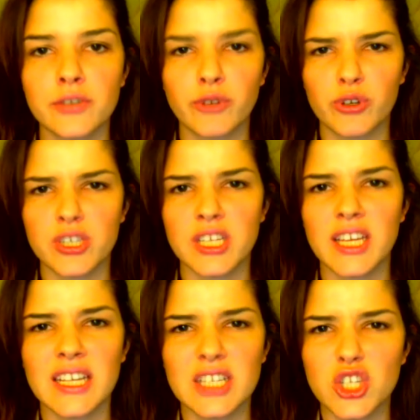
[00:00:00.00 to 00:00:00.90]
of your
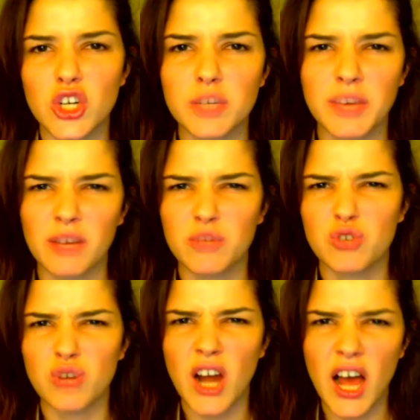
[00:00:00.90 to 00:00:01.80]
skin start to become
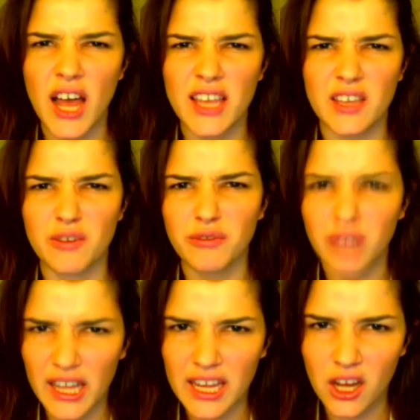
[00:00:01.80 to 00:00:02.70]
dry and
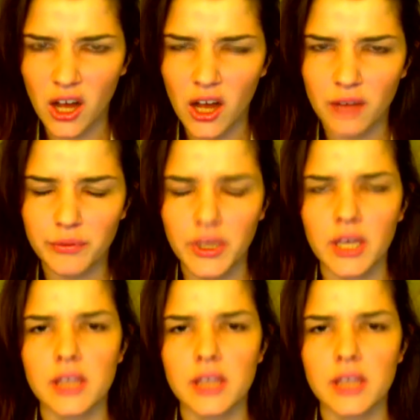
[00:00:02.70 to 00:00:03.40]
flake off.